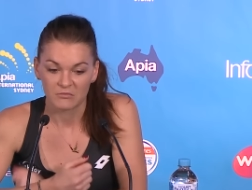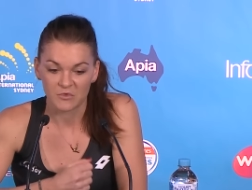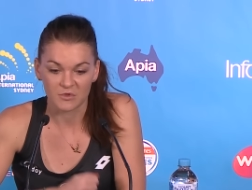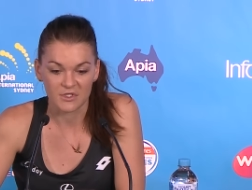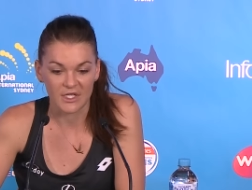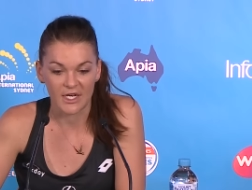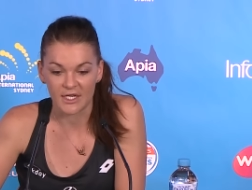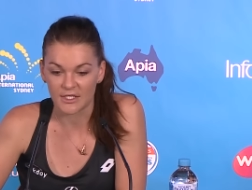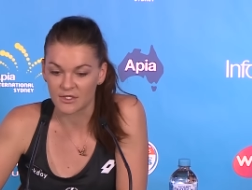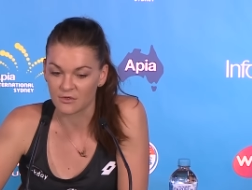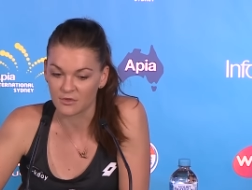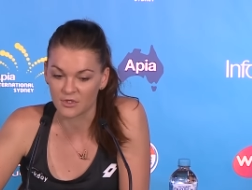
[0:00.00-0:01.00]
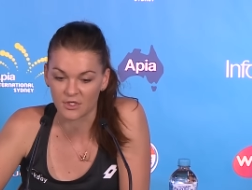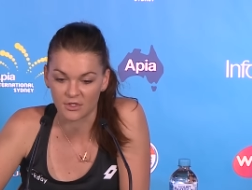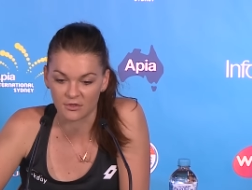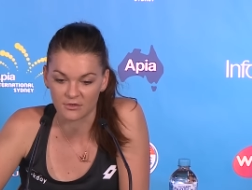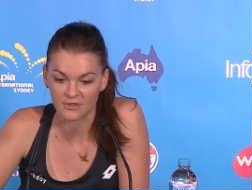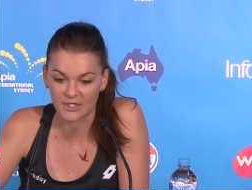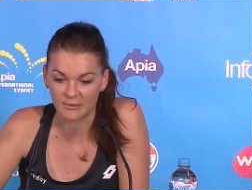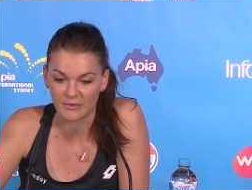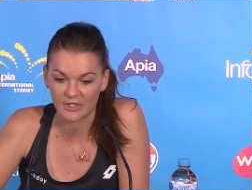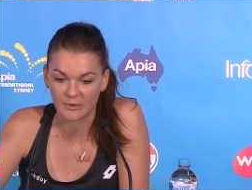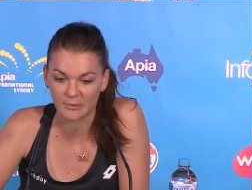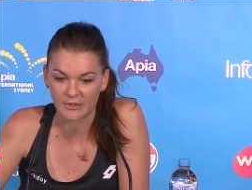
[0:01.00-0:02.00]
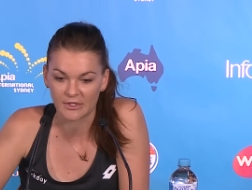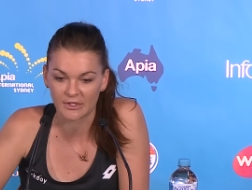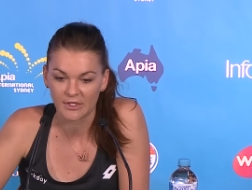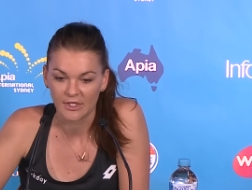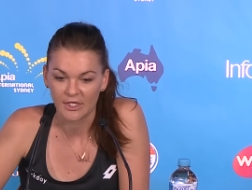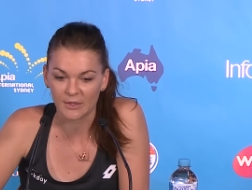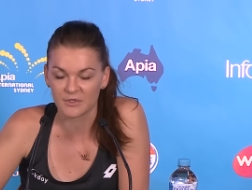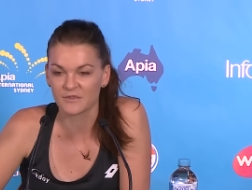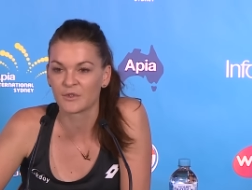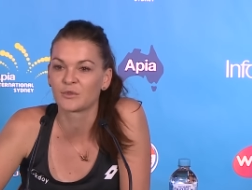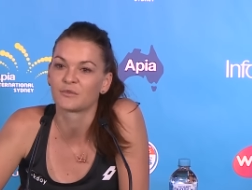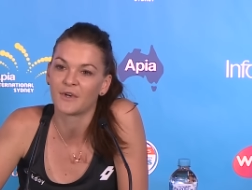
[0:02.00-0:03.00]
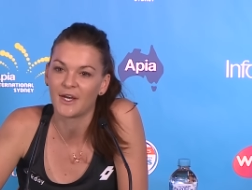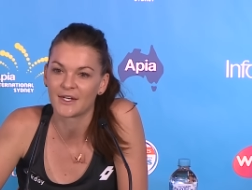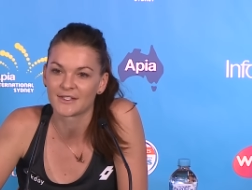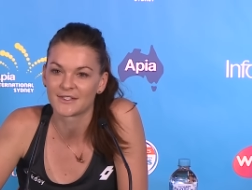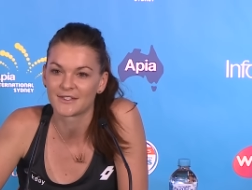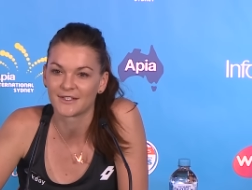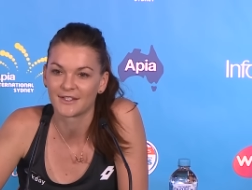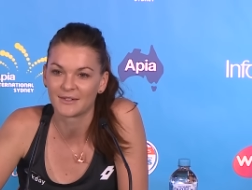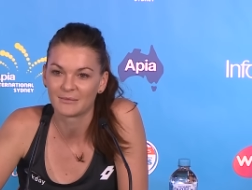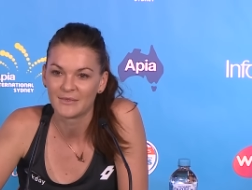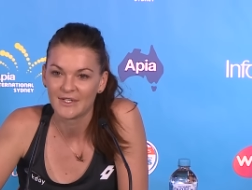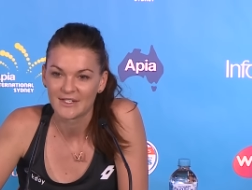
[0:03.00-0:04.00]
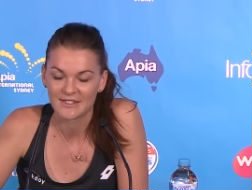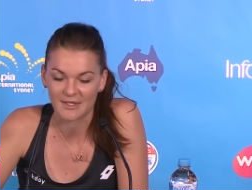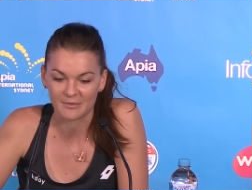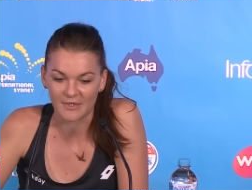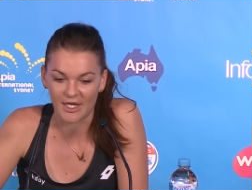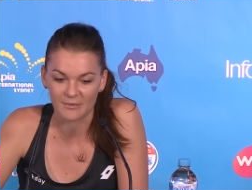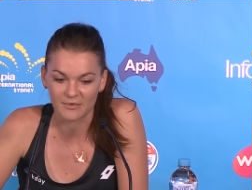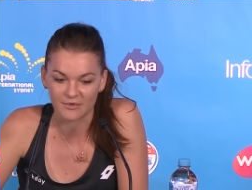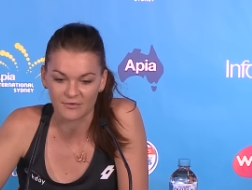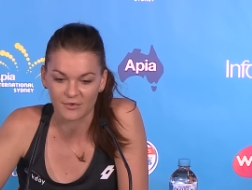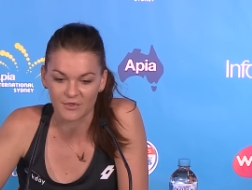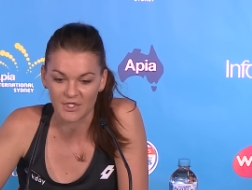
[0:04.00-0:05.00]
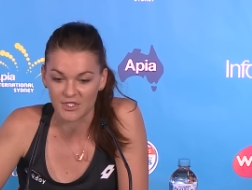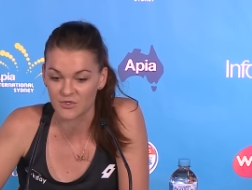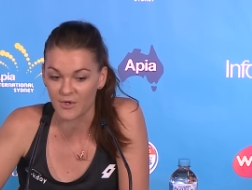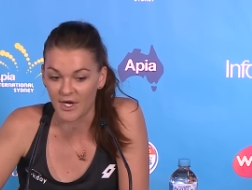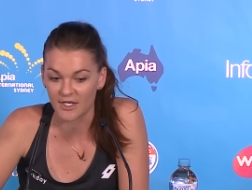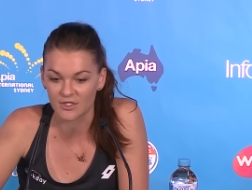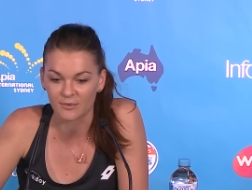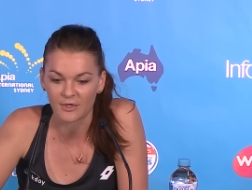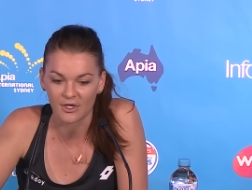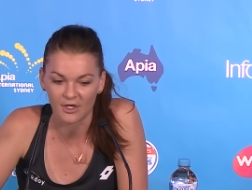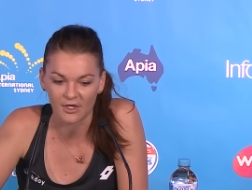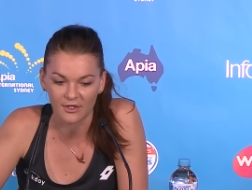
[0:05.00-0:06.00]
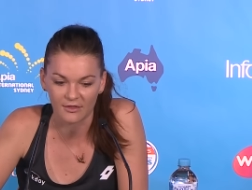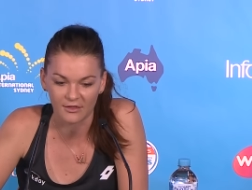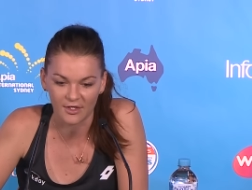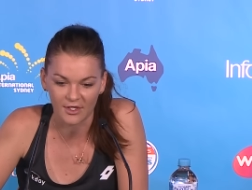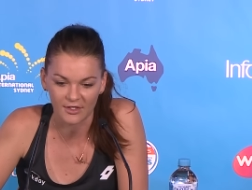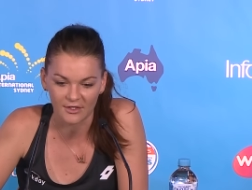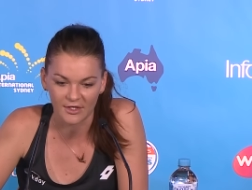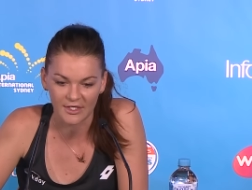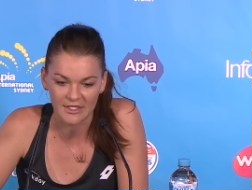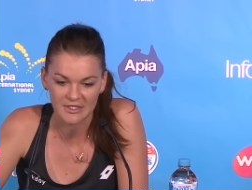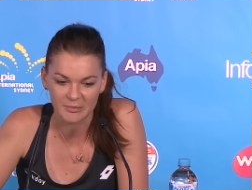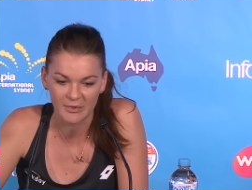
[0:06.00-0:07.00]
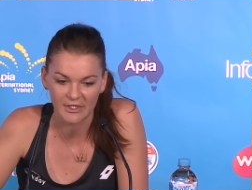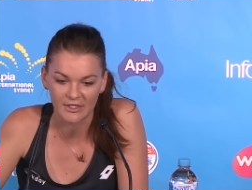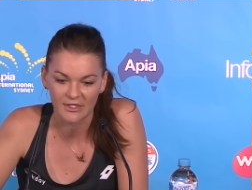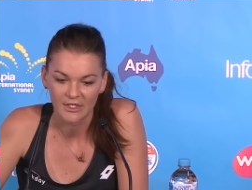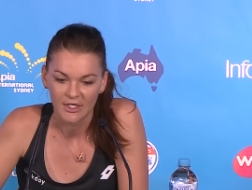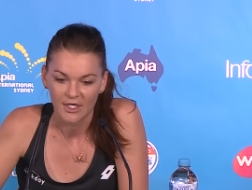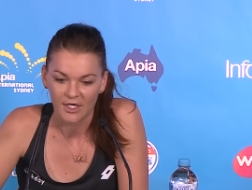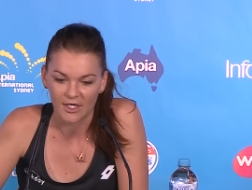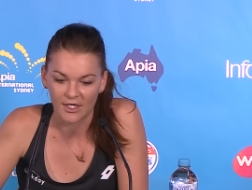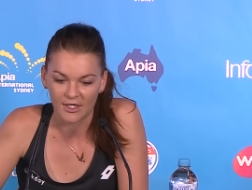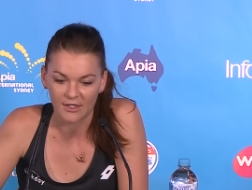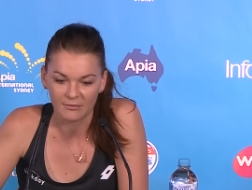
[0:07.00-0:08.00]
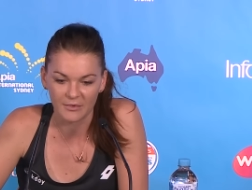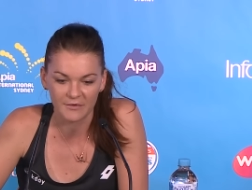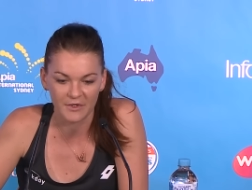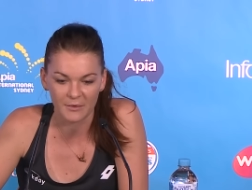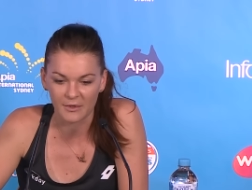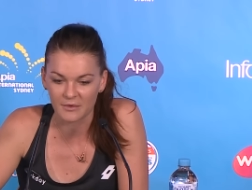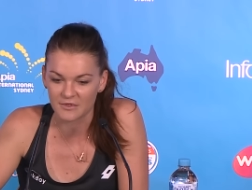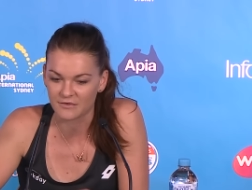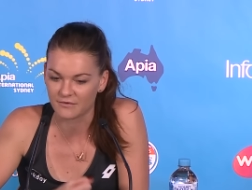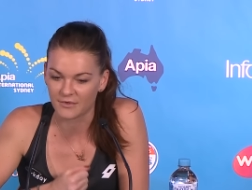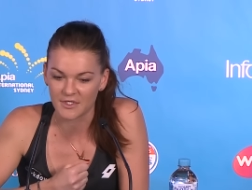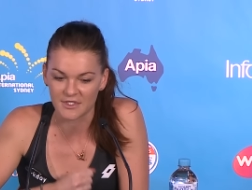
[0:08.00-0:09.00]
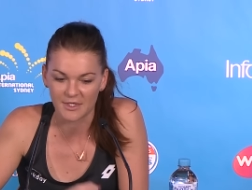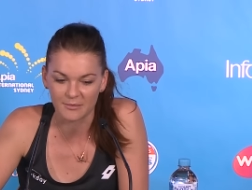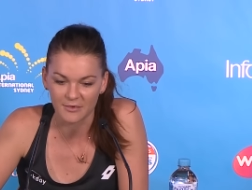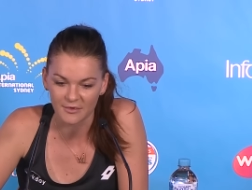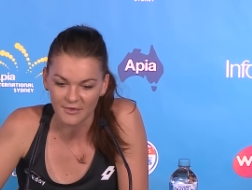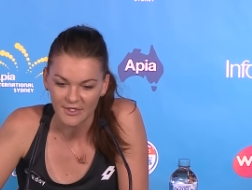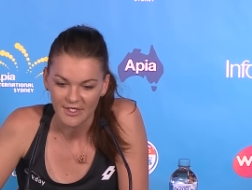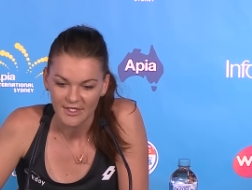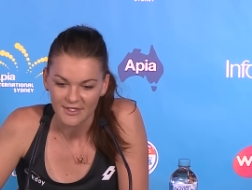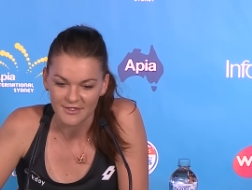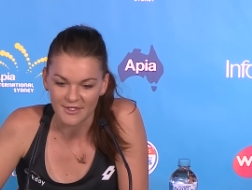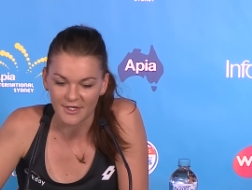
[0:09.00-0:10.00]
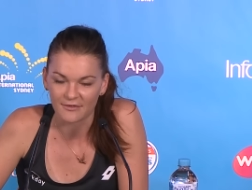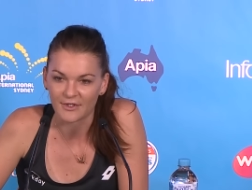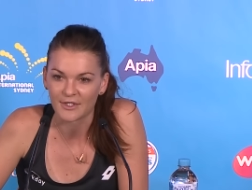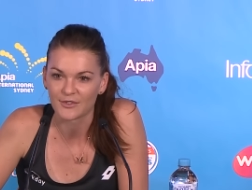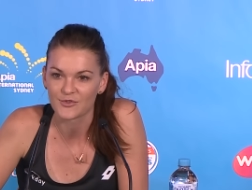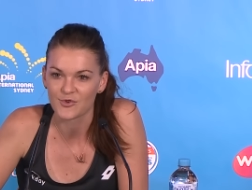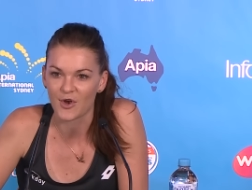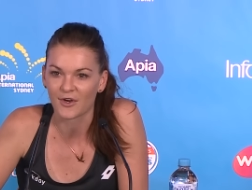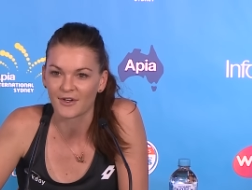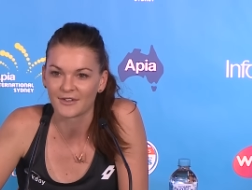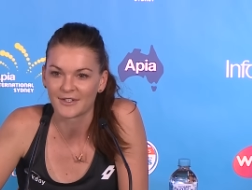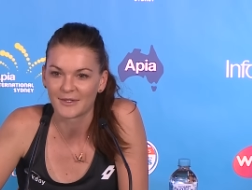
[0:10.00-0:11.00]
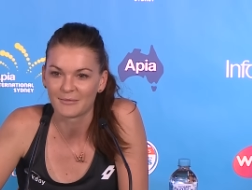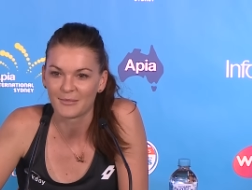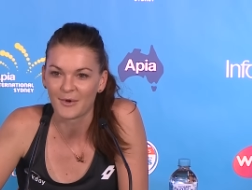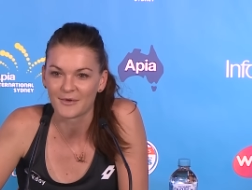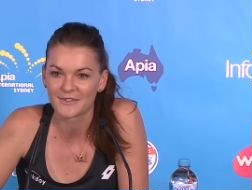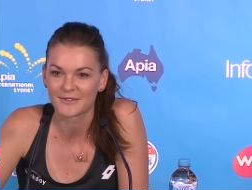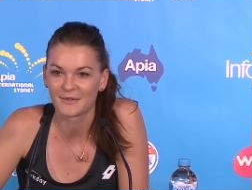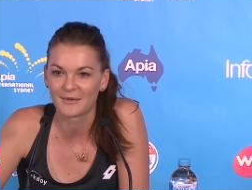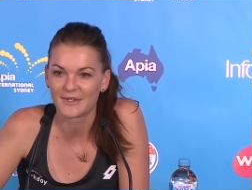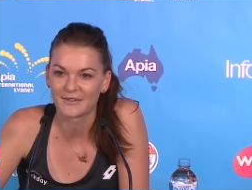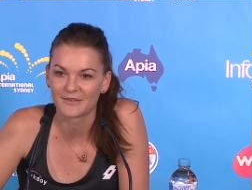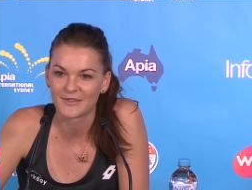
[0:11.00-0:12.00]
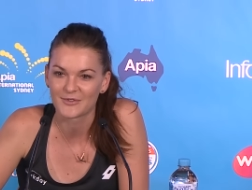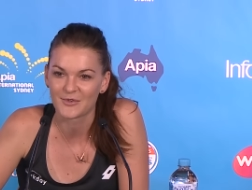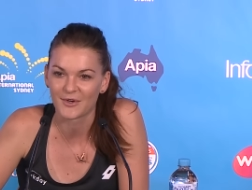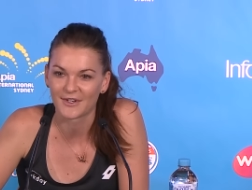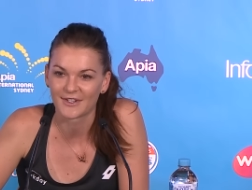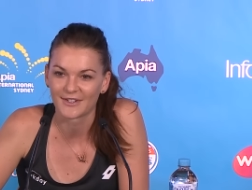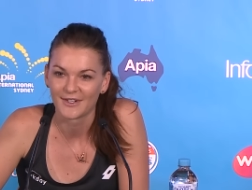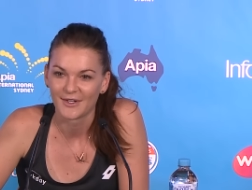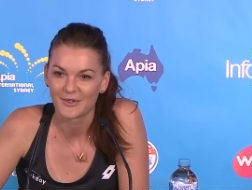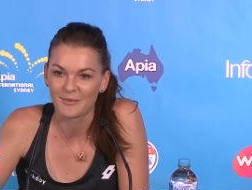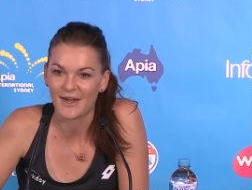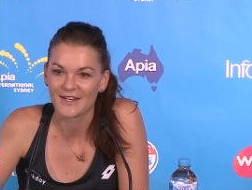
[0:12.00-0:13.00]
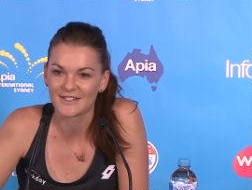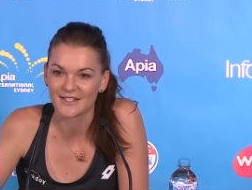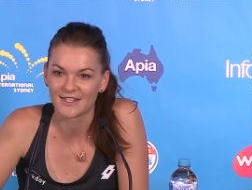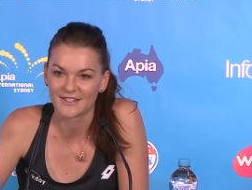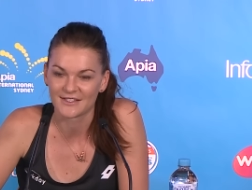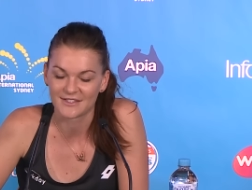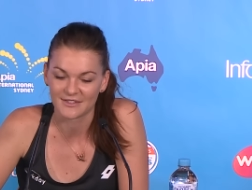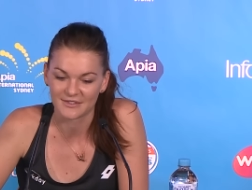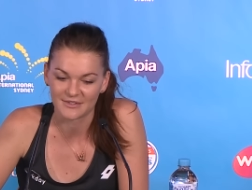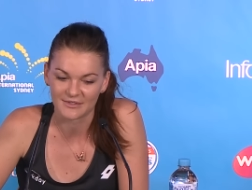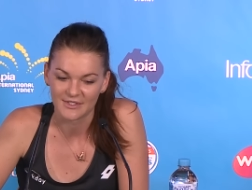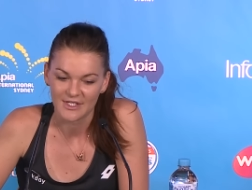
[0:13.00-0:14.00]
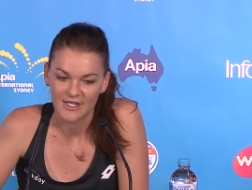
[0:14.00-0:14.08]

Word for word: to slice or or something. But it was even too fast um, sometimes. Of course, I tried so many uh, other things, but um, even when I was, for example, serving stronger, the ball was going even stronger to my side. So,